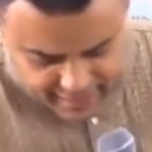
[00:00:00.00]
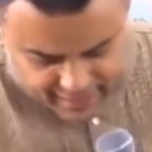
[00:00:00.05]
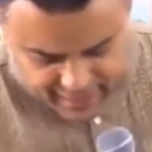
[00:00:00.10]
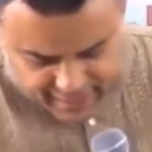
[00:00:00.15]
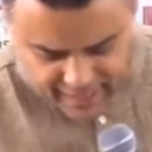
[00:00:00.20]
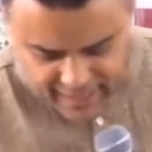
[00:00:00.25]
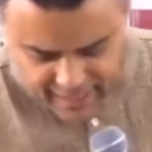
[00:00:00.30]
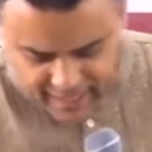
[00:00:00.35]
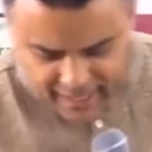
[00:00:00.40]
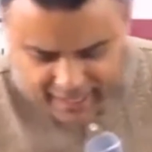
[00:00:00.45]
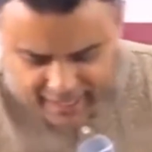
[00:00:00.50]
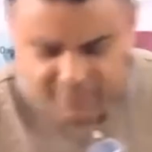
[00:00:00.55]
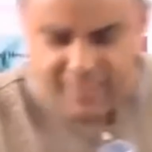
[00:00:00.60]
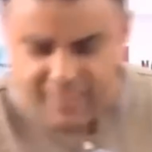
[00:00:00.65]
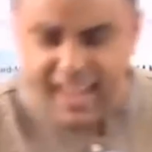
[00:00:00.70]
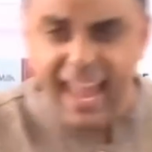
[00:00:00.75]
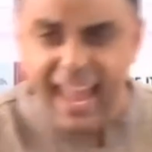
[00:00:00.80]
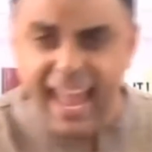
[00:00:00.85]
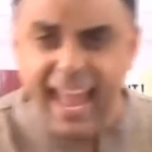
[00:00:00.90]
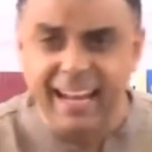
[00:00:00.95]
in the
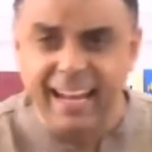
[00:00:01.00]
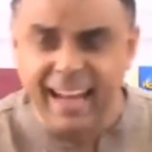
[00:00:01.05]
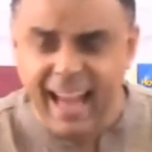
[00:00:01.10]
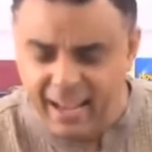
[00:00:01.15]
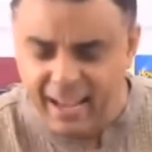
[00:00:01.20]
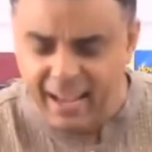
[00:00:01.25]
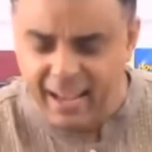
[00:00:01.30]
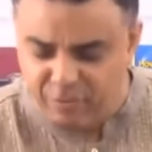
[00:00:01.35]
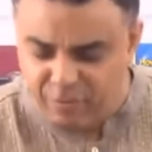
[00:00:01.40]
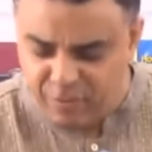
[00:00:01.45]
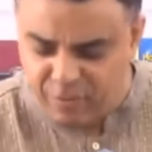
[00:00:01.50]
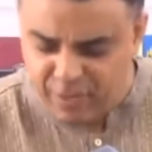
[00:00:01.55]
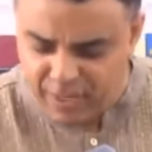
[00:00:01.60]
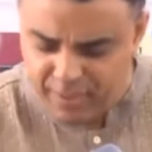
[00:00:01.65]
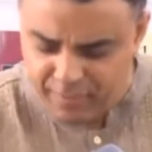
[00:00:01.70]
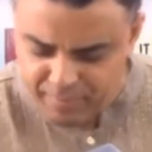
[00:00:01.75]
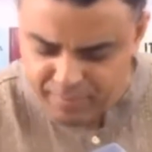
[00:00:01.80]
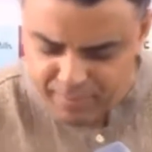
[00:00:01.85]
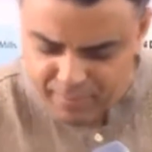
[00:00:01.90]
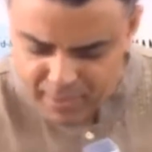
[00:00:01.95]
NIV
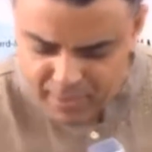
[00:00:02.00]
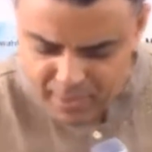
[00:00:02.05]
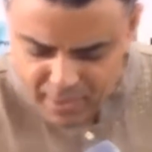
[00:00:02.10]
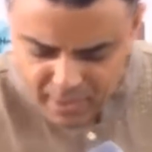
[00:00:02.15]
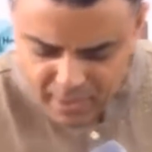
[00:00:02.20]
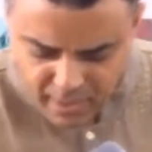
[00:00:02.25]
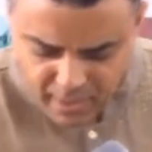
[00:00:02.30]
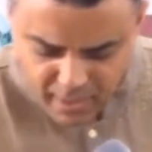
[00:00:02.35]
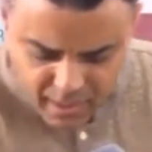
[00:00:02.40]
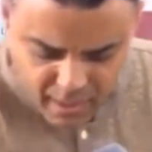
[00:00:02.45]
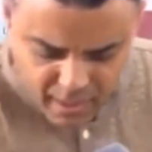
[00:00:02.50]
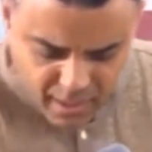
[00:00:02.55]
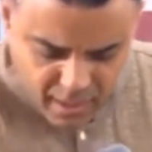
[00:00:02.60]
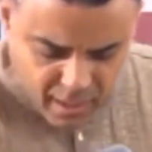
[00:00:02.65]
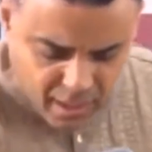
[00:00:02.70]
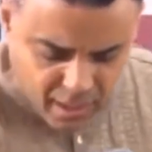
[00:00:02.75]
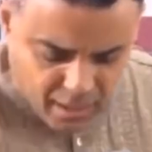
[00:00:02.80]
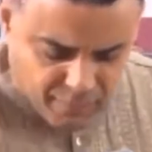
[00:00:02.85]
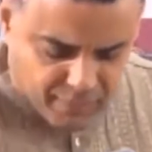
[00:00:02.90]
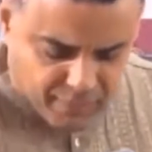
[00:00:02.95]

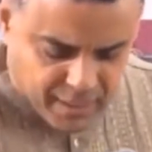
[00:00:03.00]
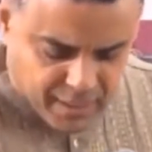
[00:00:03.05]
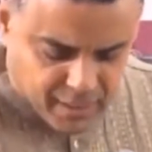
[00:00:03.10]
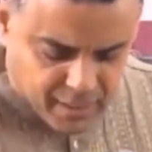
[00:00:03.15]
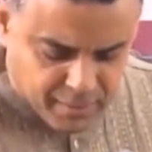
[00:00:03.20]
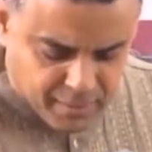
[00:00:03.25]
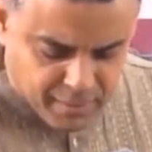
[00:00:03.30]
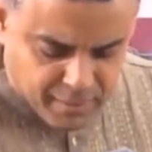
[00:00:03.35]
of this,